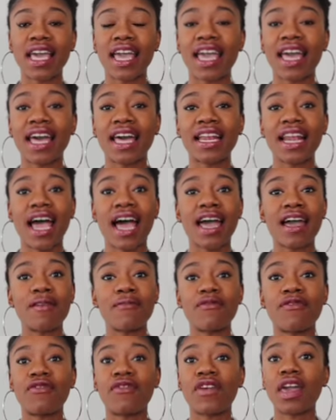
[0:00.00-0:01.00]
and
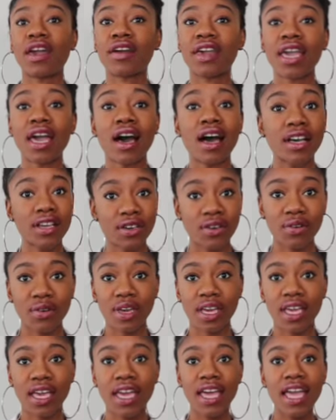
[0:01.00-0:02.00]
I'm very
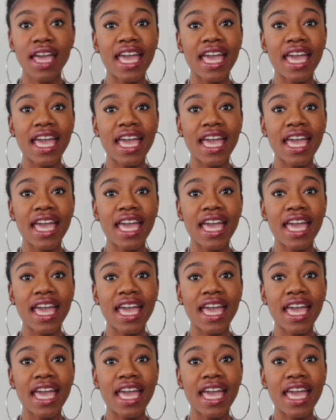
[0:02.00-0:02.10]
hungry